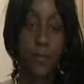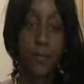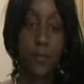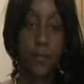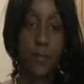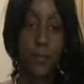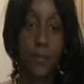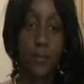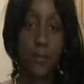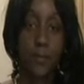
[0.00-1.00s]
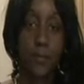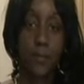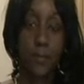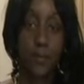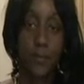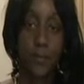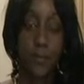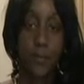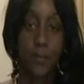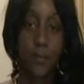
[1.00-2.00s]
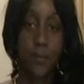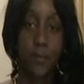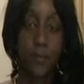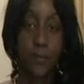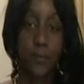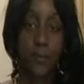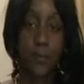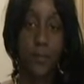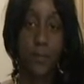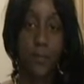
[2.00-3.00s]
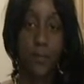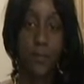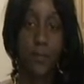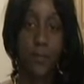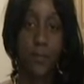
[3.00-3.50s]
(silent)